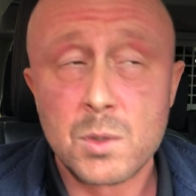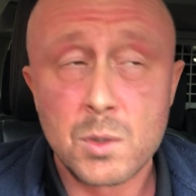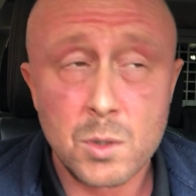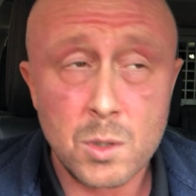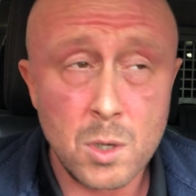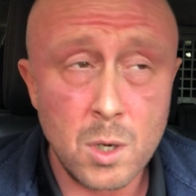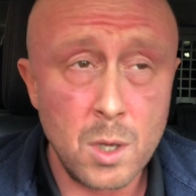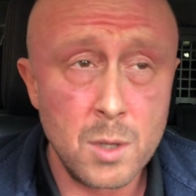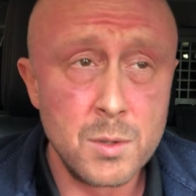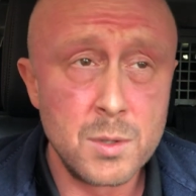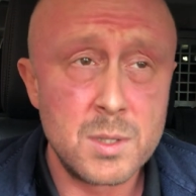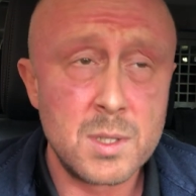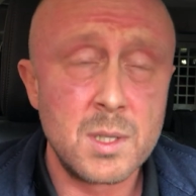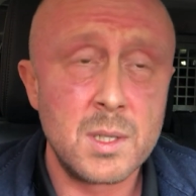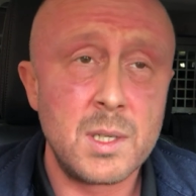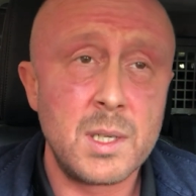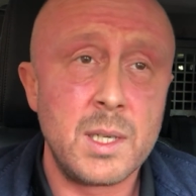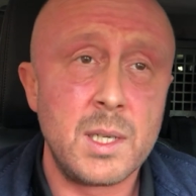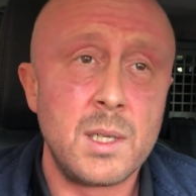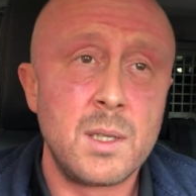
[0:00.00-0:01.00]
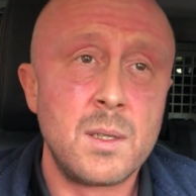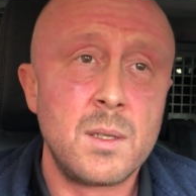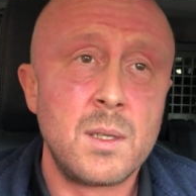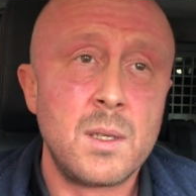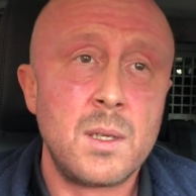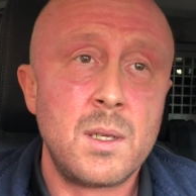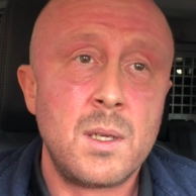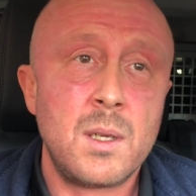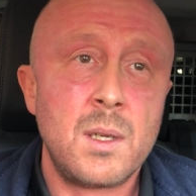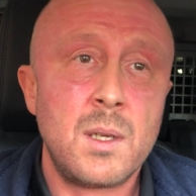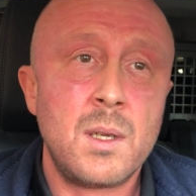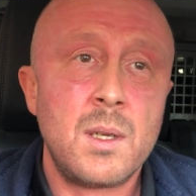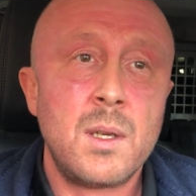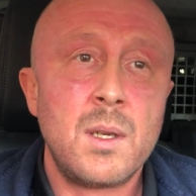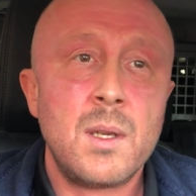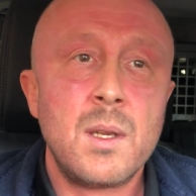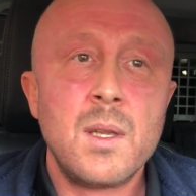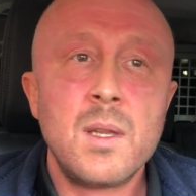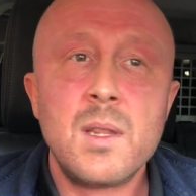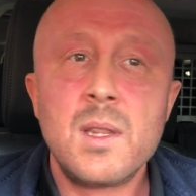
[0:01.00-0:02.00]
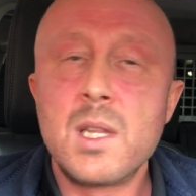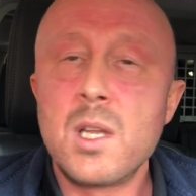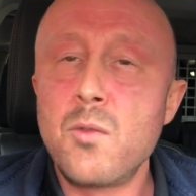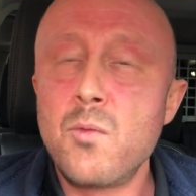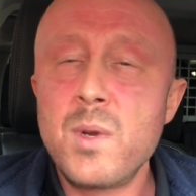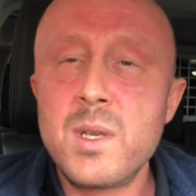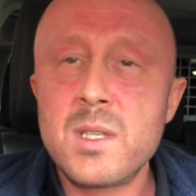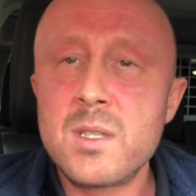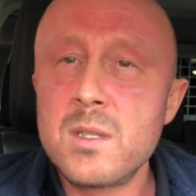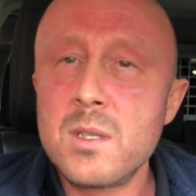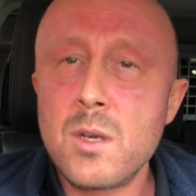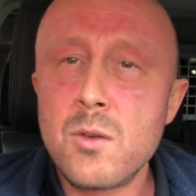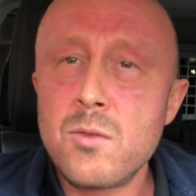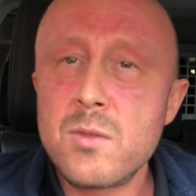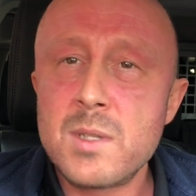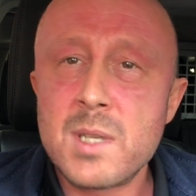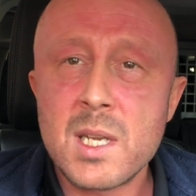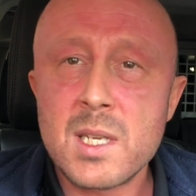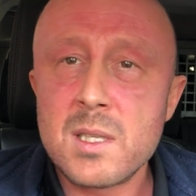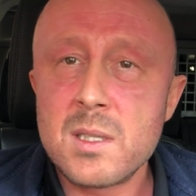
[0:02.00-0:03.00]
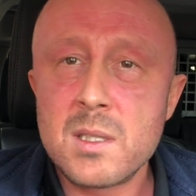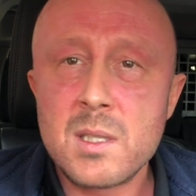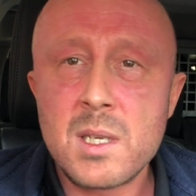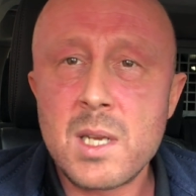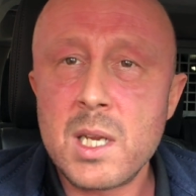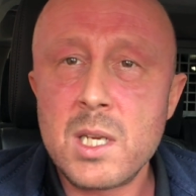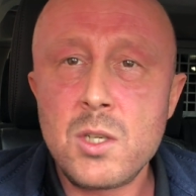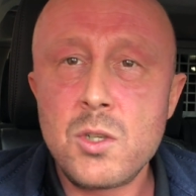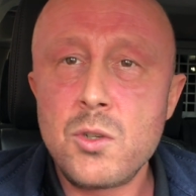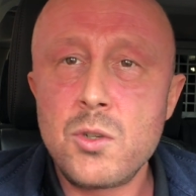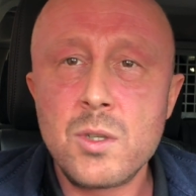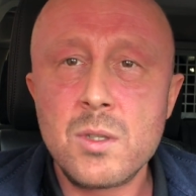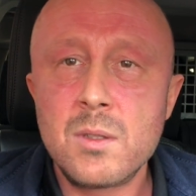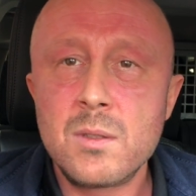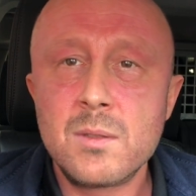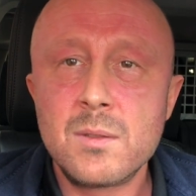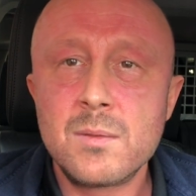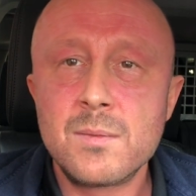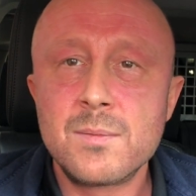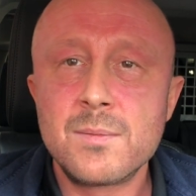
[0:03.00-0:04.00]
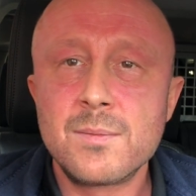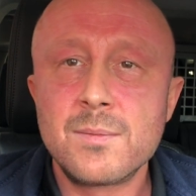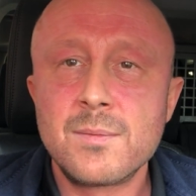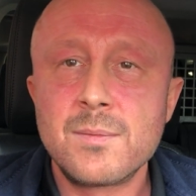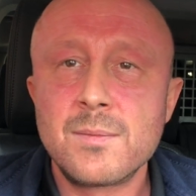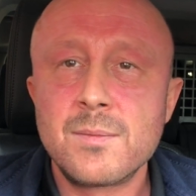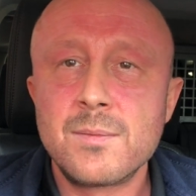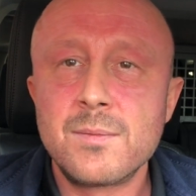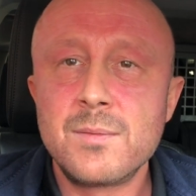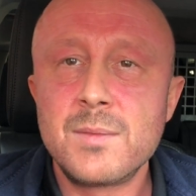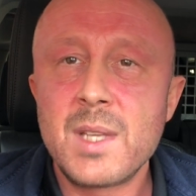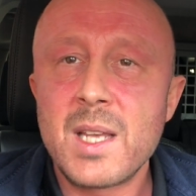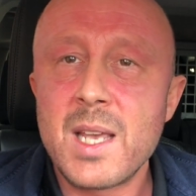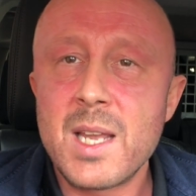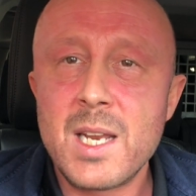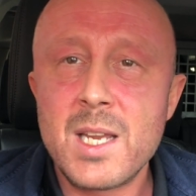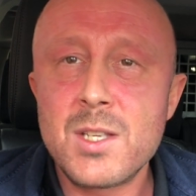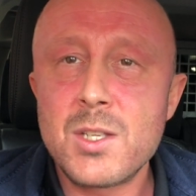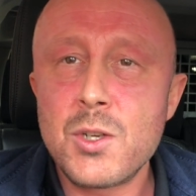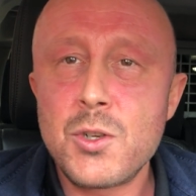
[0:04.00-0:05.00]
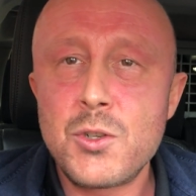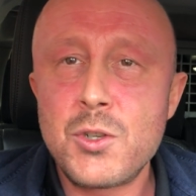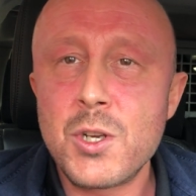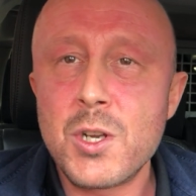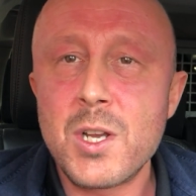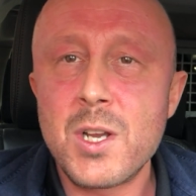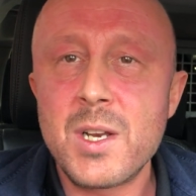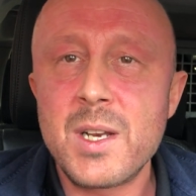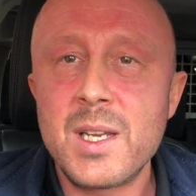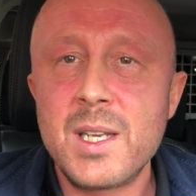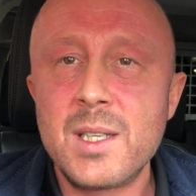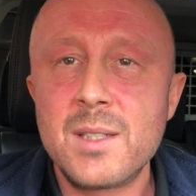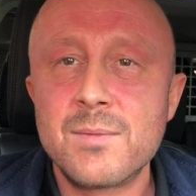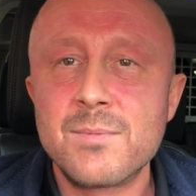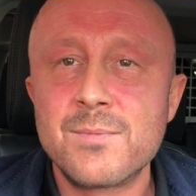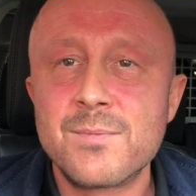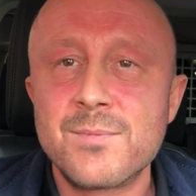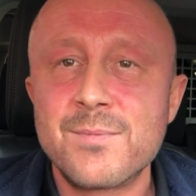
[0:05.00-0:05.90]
Constantly. There is no destination. It is a journey.